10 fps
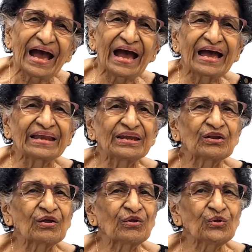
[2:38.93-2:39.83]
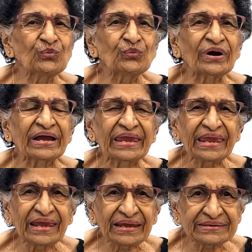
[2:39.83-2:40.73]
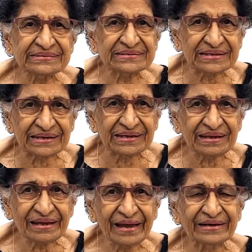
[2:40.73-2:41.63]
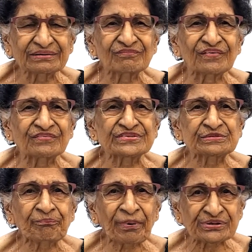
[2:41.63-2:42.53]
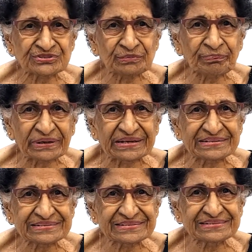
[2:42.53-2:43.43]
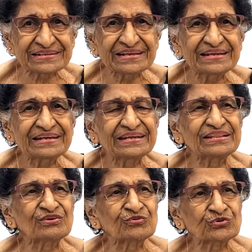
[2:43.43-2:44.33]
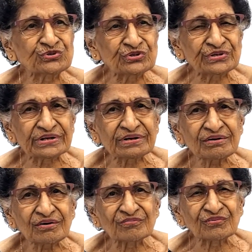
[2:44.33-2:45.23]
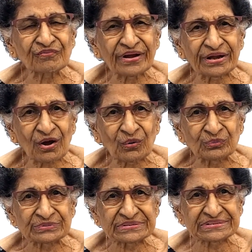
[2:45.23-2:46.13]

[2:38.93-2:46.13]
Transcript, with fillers: And you are here today at a very special place in the Rotunda of the Red House.